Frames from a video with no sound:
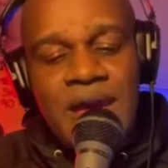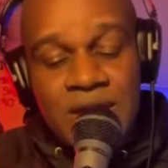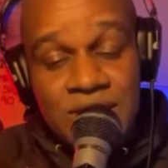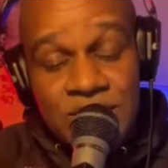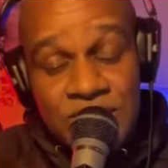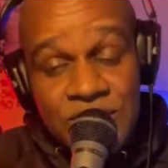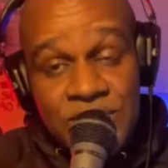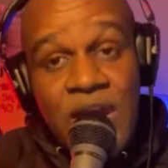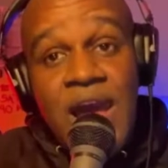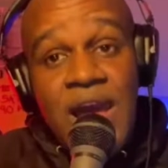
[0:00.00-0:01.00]
Could you
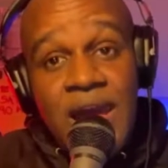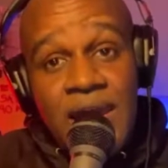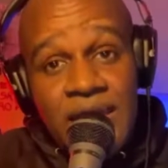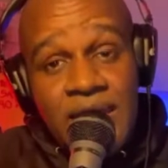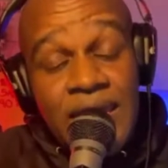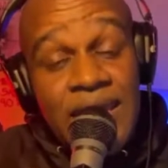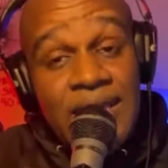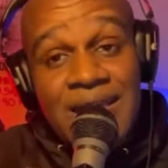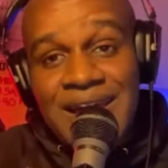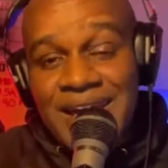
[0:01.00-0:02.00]
try
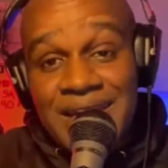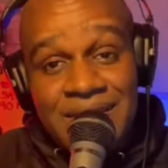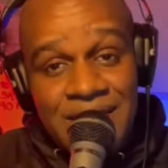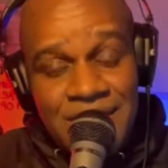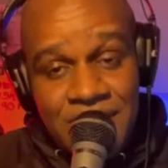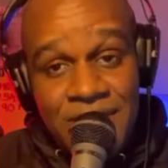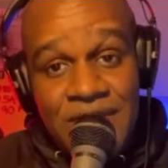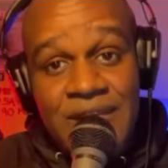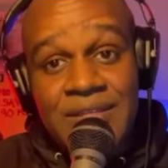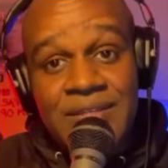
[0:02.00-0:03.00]
and let love in?